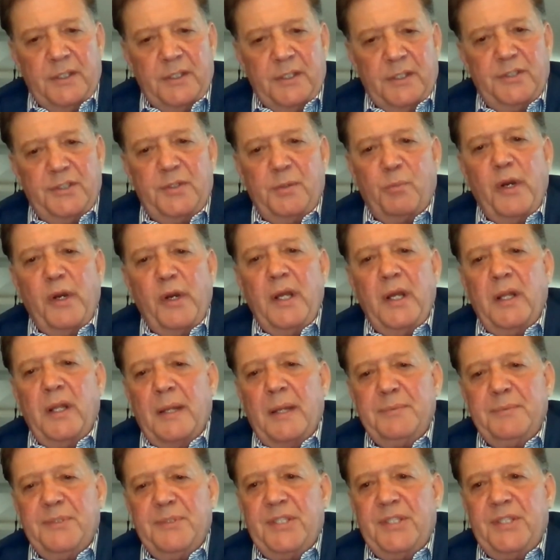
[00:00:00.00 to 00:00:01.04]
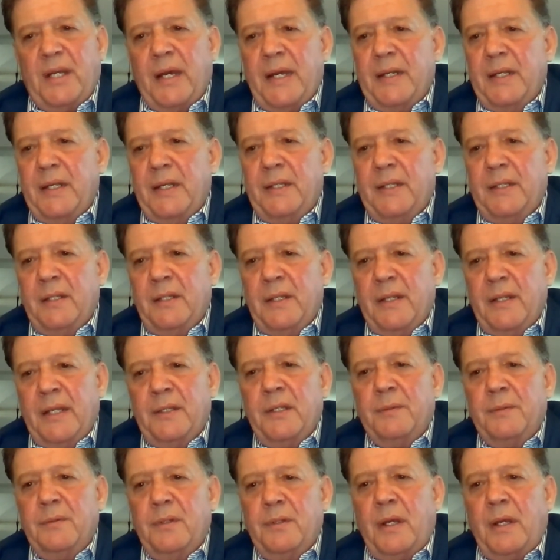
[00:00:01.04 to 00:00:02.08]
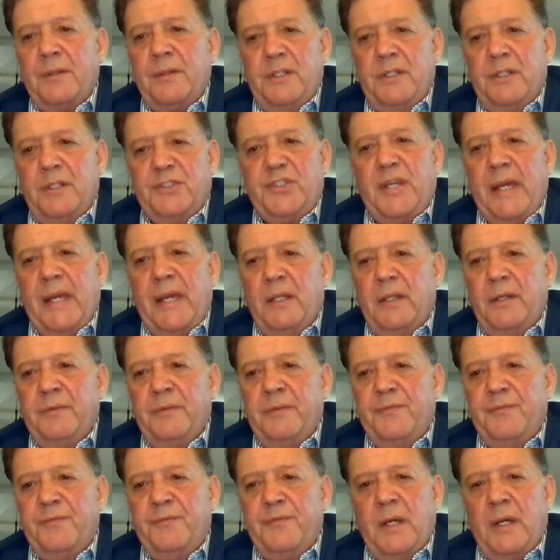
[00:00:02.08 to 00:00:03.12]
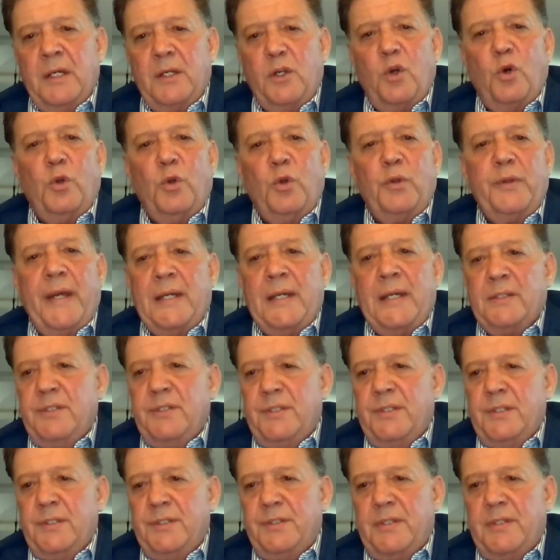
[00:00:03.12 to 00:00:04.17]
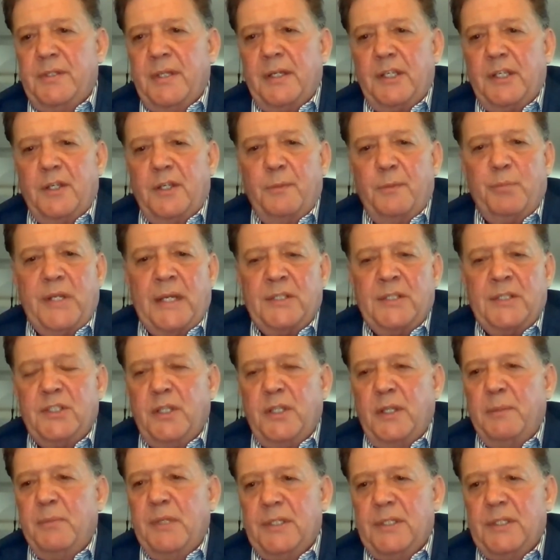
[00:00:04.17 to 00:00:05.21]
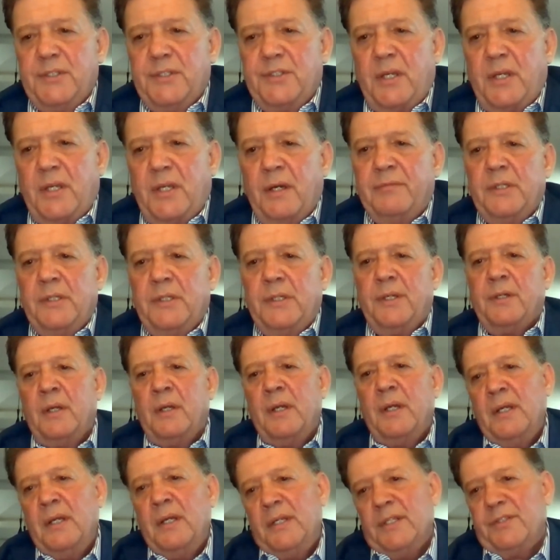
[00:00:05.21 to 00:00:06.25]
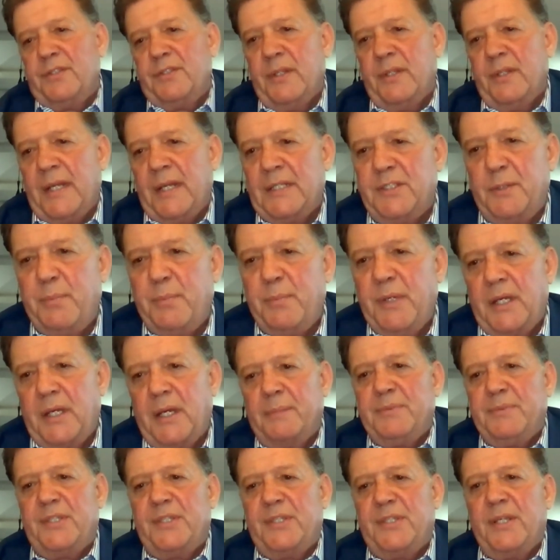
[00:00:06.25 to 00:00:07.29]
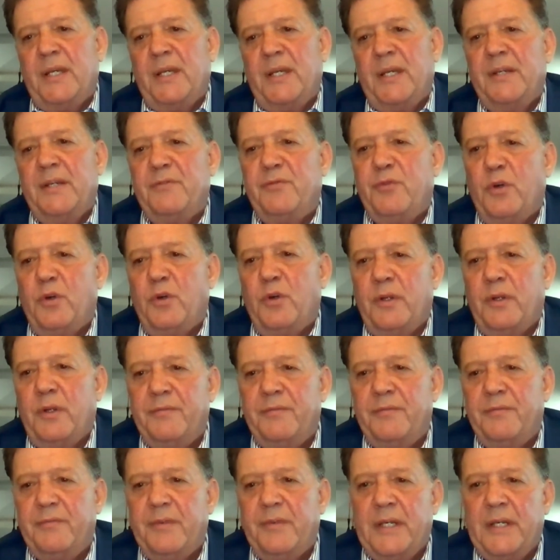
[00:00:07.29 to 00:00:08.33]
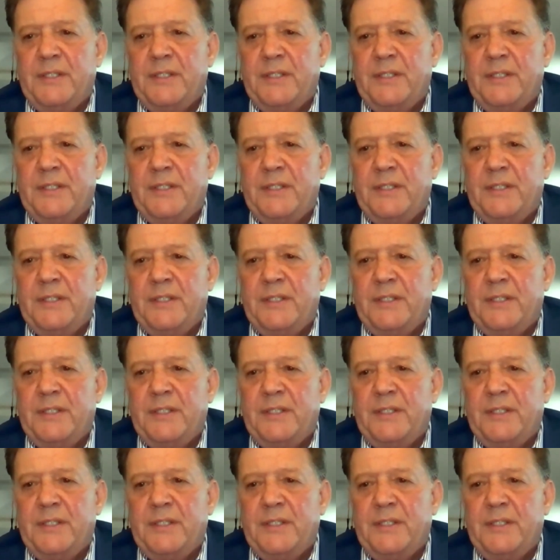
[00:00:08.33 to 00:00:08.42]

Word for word: there's some real upside in, in the, the scale of uh, gold ounces that could potentially be discovered here. So that's a big upside for investors.